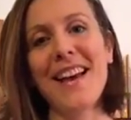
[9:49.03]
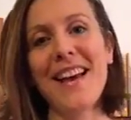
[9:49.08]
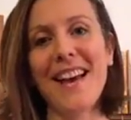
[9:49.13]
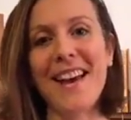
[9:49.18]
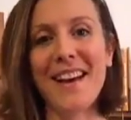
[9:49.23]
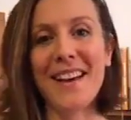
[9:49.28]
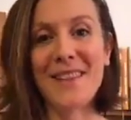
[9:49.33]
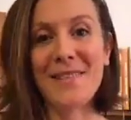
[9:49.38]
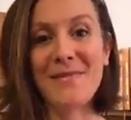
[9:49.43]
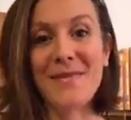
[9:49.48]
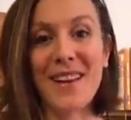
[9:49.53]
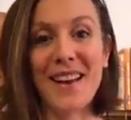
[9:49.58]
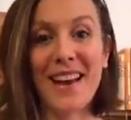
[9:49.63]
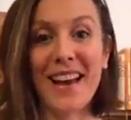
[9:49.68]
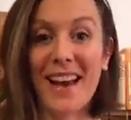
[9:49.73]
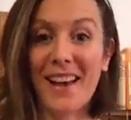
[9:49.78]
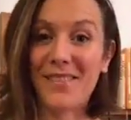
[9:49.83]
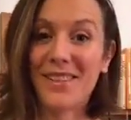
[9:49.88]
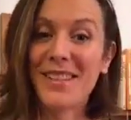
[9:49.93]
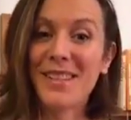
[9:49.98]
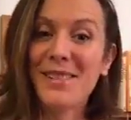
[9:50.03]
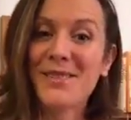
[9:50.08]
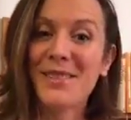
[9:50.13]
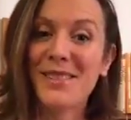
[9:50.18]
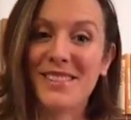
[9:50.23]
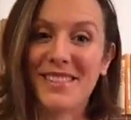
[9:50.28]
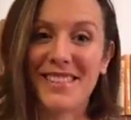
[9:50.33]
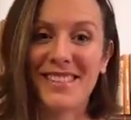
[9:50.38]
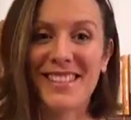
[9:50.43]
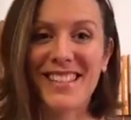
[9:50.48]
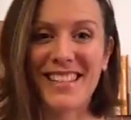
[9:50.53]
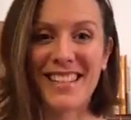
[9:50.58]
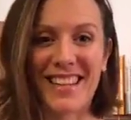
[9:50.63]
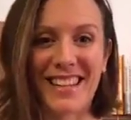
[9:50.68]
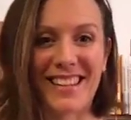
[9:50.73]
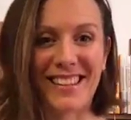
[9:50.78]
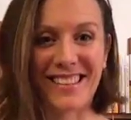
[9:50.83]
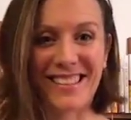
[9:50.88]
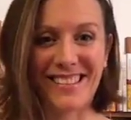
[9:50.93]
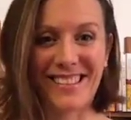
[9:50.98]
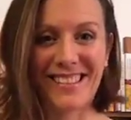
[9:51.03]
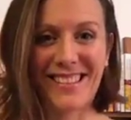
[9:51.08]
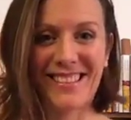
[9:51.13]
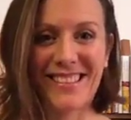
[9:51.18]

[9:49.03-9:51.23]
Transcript: Have a good one. Cheers.